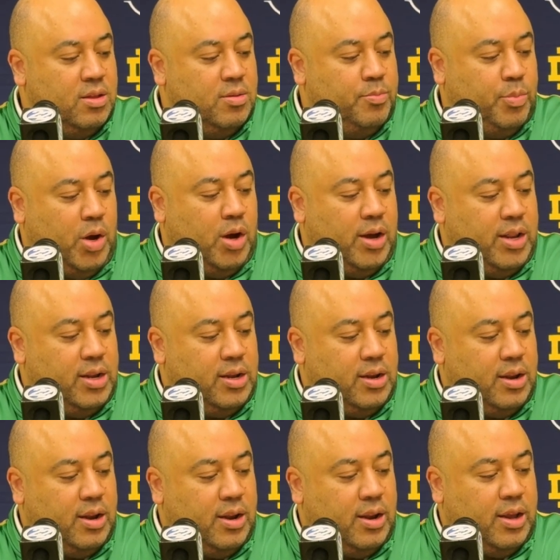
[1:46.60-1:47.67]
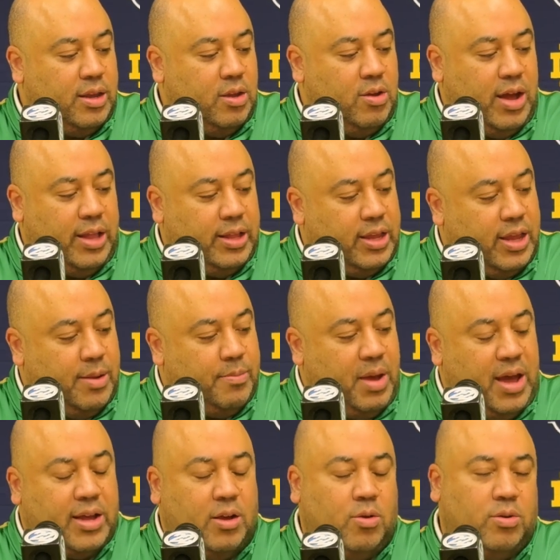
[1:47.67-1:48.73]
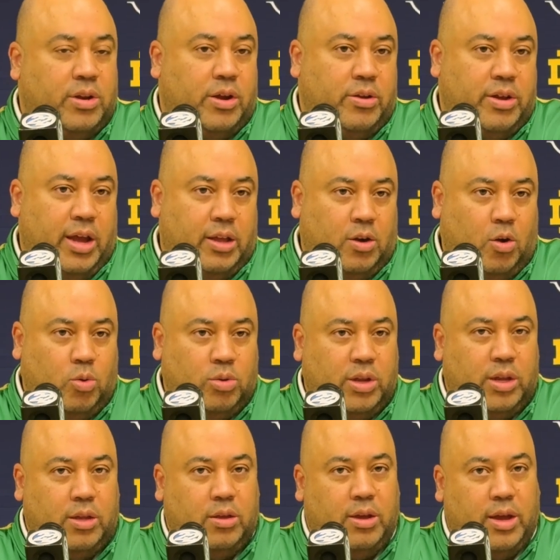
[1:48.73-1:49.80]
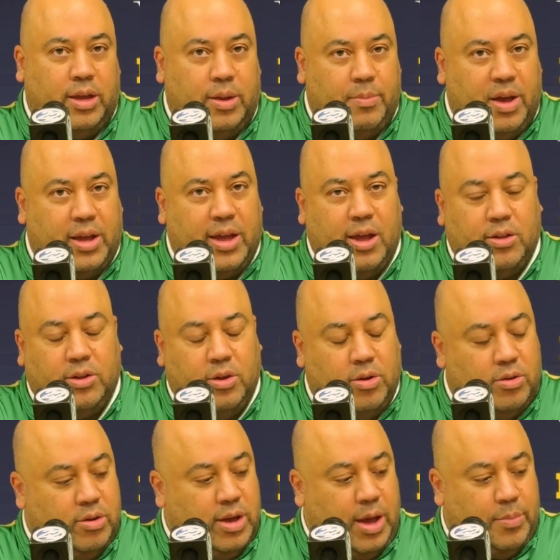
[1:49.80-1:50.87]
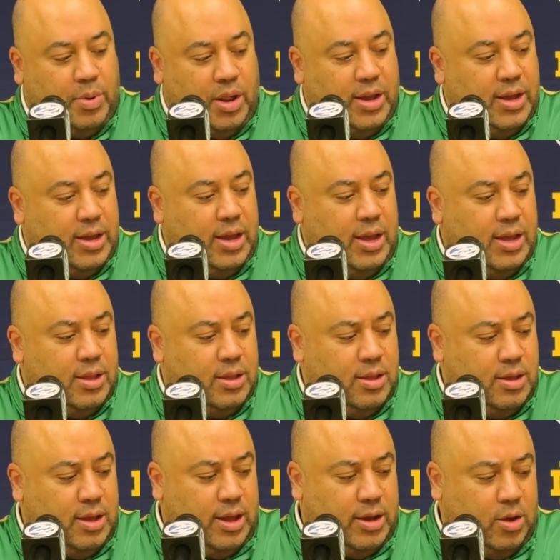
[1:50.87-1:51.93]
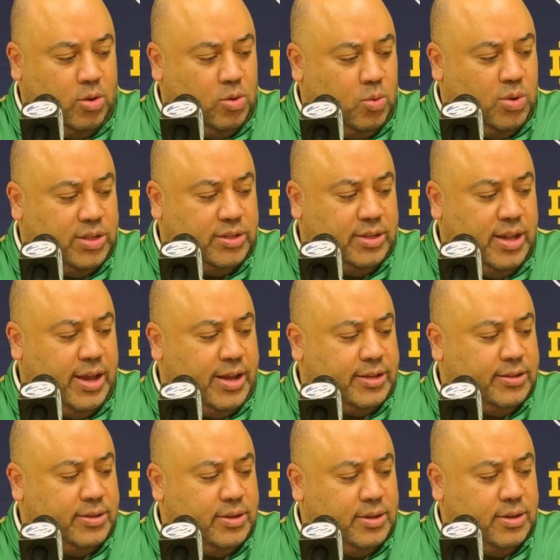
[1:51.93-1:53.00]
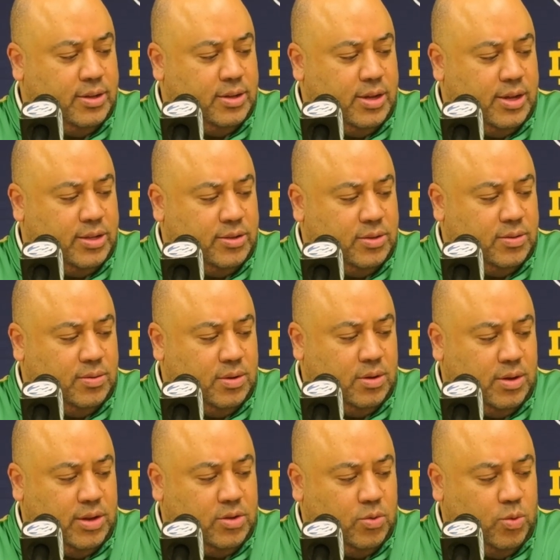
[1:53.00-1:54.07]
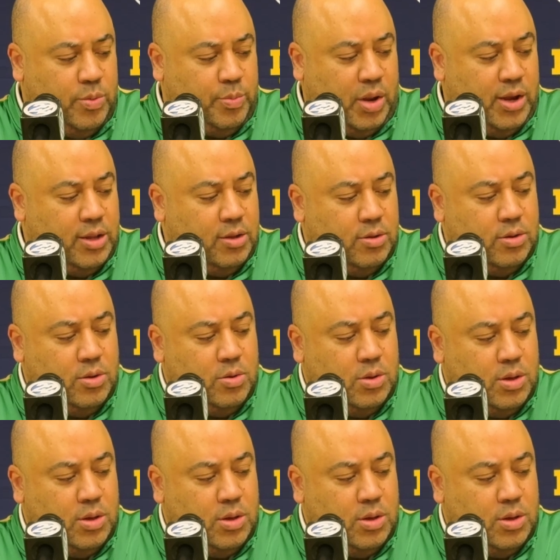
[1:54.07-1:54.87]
But you got to get back on there. You got to own it. You got to get back out there and you got to play again. You got to go to what's next, and that's what we plan on doing.